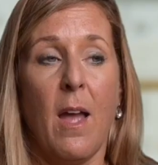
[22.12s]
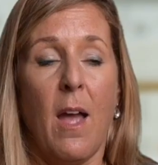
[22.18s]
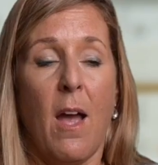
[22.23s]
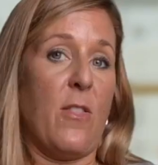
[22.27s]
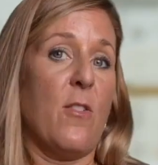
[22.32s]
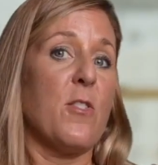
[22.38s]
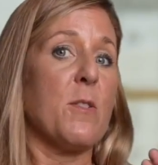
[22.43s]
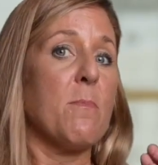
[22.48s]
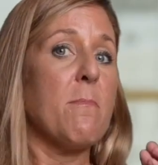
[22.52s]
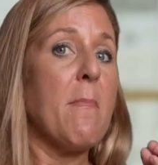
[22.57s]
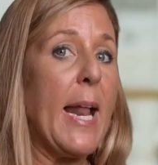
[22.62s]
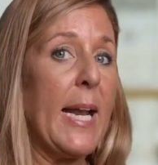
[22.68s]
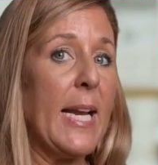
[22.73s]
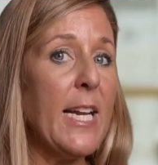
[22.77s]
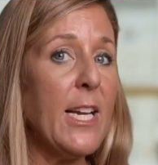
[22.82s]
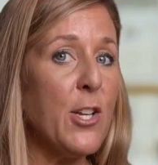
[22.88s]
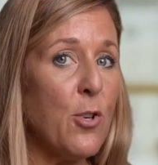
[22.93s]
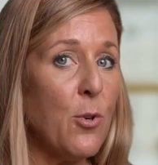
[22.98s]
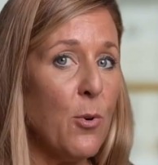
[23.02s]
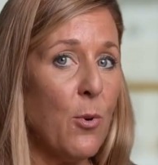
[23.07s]
There's many
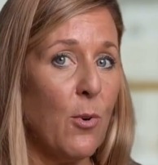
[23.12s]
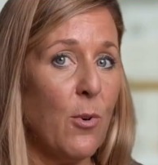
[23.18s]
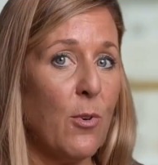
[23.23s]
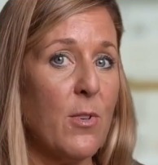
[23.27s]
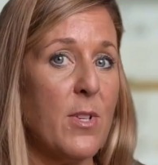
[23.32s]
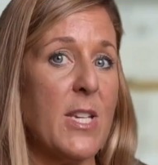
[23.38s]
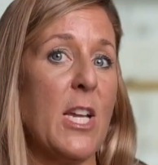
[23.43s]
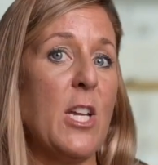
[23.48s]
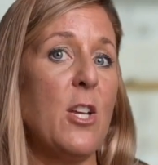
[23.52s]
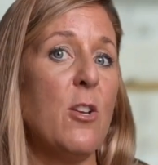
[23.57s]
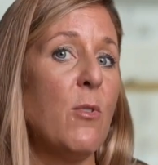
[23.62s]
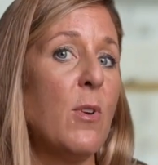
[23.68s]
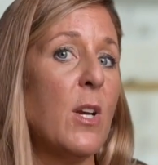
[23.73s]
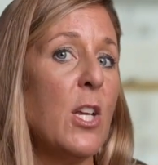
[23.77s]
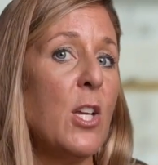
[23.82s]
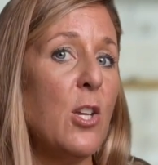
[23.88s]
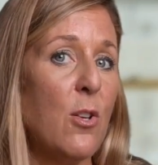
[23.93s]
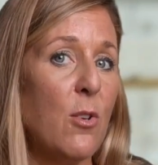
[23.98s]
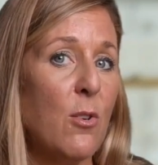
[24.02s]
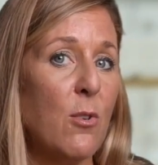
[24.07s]
tools that you
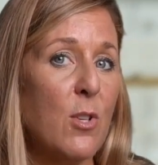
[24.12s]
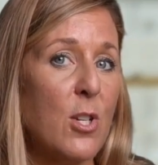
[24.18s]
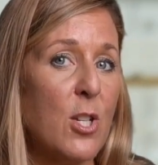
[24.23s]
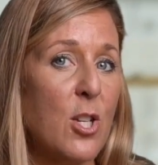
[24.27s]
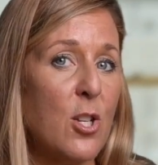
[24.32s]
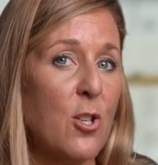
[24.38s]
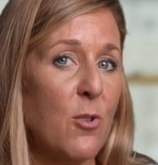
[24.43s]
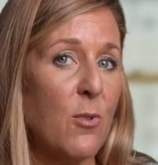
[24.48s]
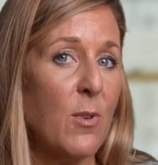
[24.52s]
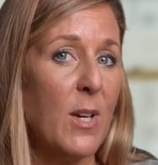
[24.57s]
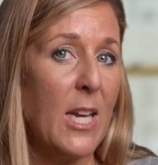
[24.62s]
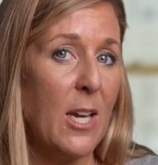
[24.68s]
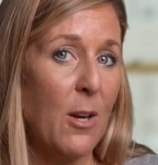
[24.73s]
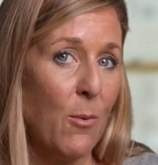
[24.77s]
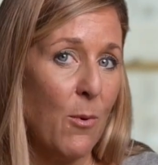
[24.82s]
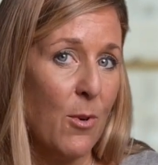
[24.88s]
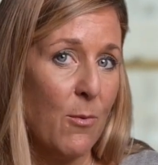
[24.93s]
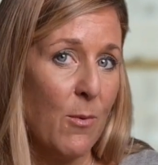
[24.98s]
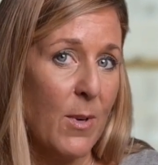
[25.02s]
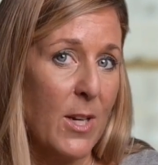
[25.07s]
can use to do
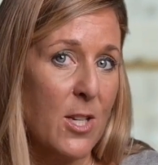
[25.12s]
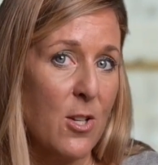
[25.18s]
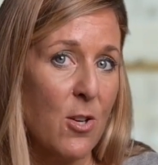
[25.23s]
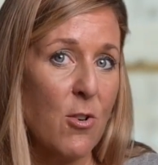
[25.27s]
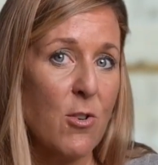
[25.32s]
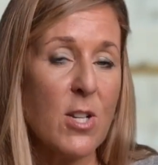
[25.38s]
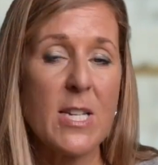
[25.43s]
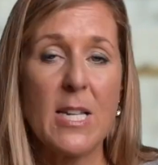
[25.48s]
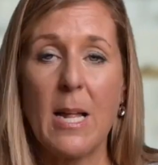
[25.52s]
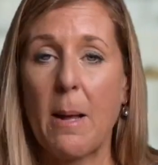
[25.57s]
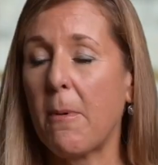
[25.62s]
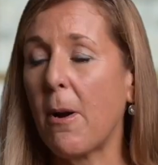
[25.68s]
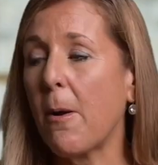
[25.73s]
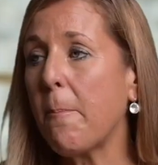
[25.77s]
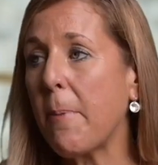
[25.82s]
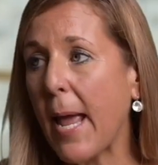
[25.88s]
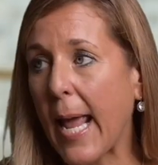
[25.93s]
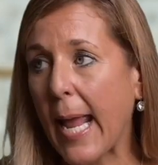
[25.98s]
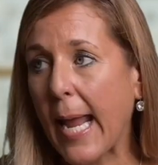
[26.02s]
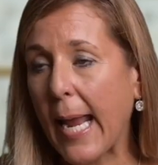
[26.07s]
keyword research. Some are
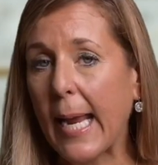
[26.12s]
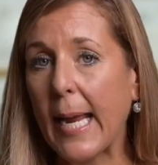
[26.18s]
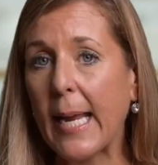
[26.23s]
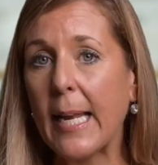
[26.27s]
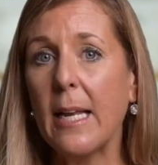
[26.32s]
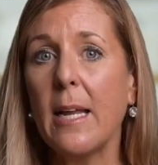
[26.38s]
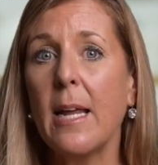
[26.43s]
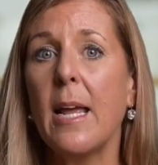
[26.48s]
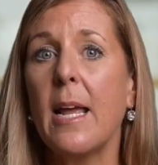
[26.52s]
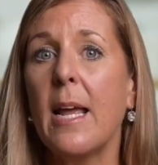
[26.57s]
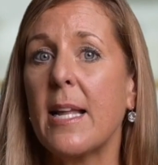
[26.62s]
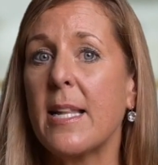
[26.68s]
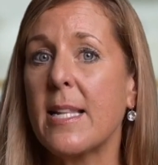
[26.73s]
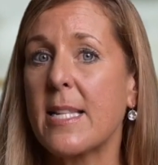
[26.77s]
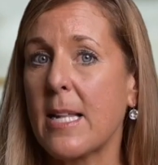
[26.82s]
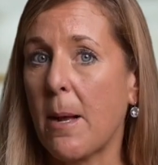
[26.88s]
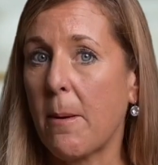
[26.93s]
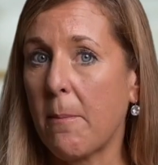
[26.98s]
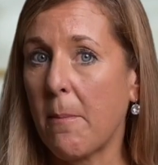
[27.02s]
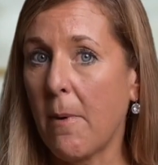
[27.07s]
paid and
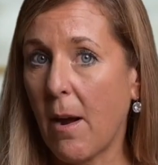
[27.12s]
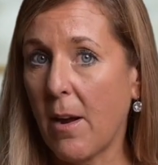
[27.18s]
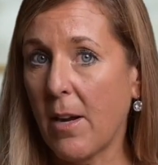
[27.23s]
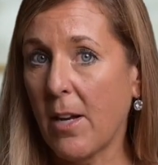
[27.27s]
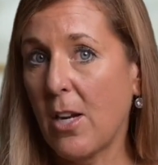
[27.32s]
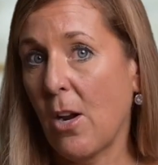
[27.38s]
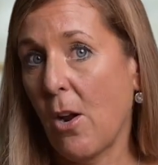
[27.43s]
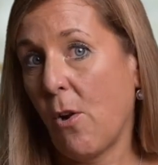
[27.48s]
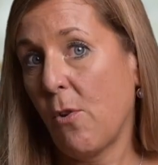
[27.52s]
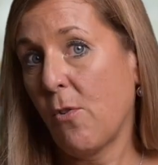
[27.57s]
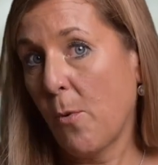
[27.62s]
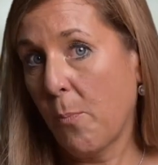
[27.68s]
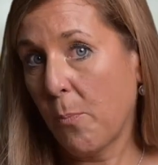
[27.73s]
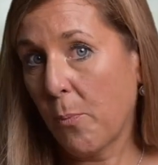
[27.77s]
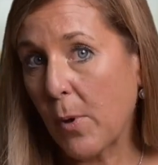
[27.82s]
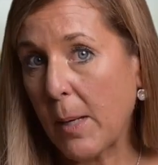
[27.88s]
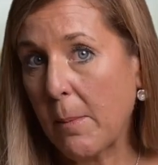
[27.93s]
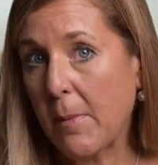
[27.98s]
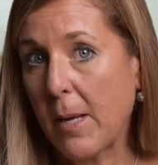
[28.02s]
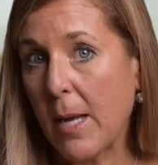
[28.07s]
some, they're
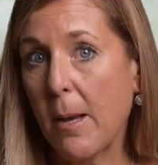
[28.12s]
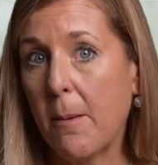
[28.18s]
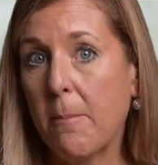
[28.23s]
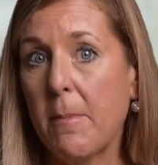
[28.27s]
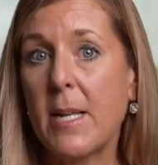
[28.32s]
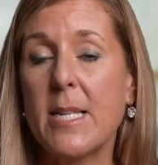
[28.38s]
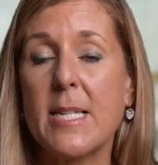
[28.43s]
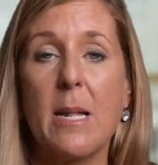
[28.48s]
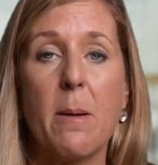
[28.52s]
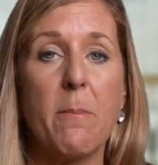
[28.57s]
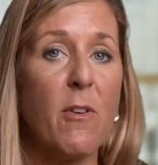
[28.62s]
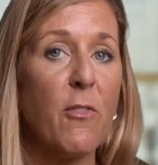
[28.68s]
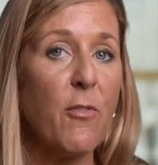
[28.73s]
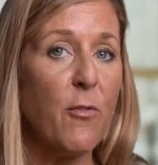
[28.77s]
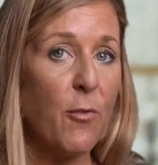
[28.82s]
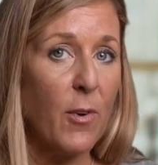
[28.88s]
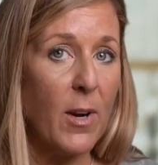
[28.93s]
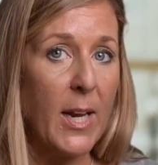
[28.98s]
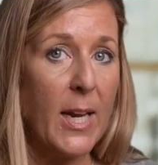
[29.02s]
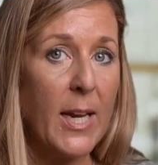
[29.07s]
premium, and some are
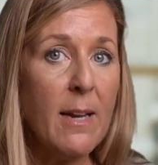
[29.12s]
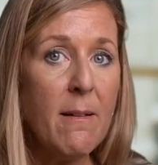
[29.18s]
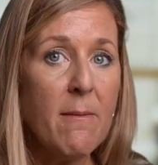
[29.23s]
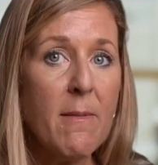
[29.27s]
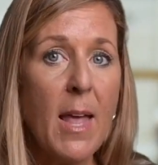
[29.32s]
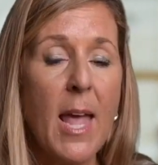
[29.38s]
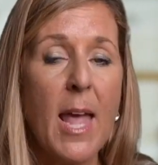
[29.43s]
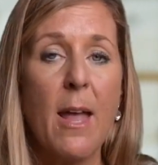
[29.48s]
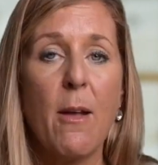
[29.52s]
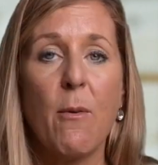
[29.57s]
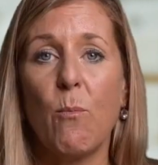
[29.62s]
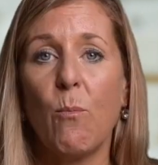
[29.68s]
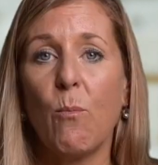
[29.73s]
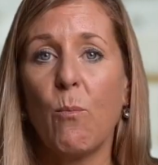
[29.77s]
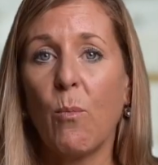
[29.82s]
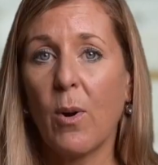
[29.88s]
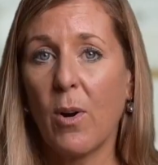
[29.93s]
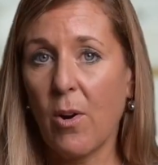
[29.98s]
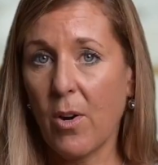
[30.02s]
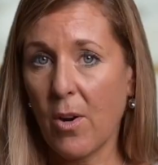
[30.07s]
free. And
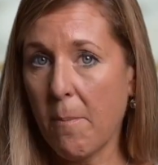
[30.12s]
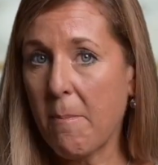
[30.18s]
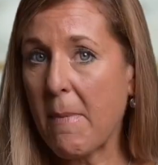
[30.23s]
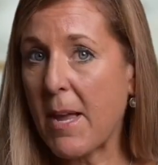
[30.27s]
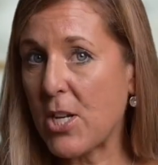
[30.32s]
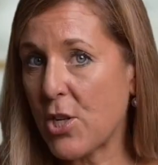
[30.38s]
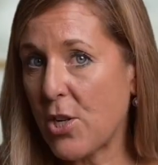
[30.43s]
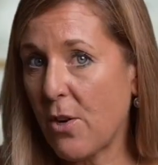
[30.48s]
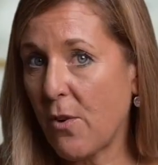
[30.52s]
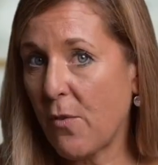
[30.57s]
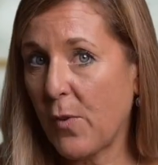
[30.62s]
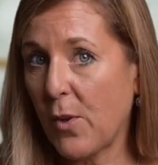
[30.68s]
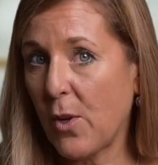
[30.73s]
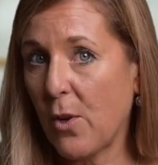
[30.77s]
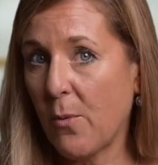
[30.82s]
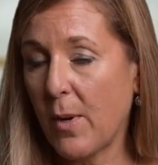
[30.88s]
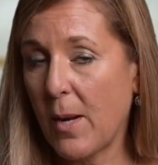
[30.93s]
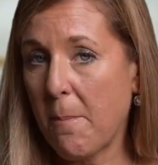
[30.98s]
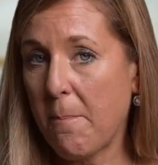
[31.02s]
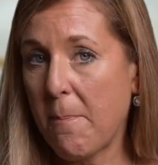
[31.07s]
we're going to mention a few
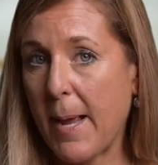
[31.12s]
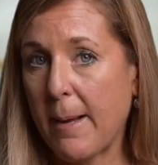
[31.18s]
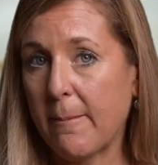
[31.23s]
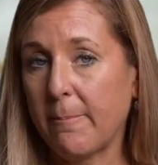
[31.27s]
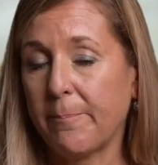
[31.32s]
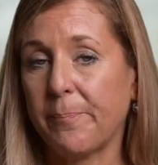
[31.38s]
in a bit.